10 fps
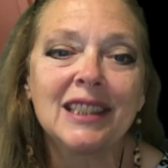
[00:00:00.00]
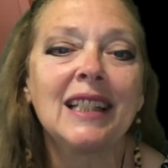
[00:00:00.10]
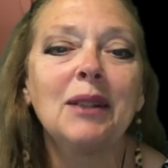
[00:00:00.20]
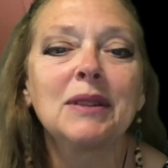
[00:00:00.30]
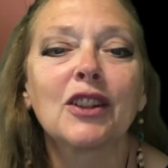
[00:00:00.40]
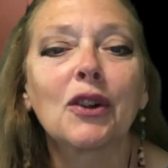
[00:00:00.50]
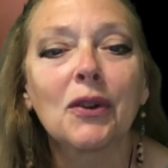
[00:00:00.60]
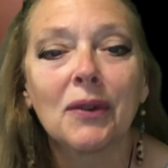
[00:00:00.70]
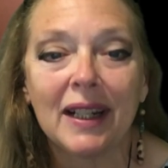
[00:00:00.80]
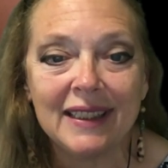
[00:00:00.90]
Today was a
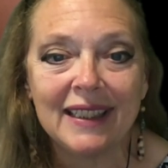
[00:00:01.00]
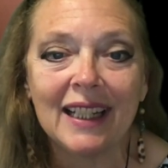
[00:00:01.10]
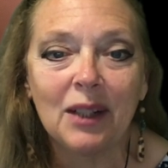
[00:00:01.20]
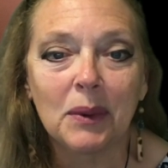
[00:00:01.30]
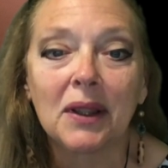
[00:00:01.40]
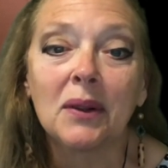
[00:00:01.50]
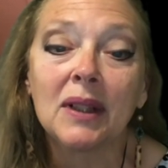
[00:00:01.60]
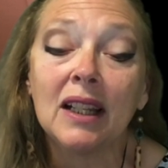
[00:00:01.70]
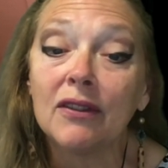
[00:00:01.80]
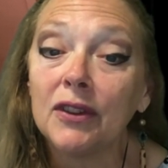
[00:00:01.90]
great day with
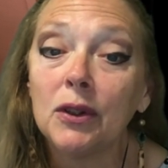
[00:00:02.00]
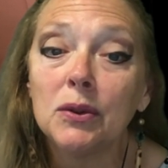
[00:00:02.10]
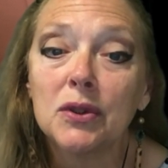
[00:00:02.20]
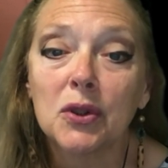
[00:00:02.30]
only a few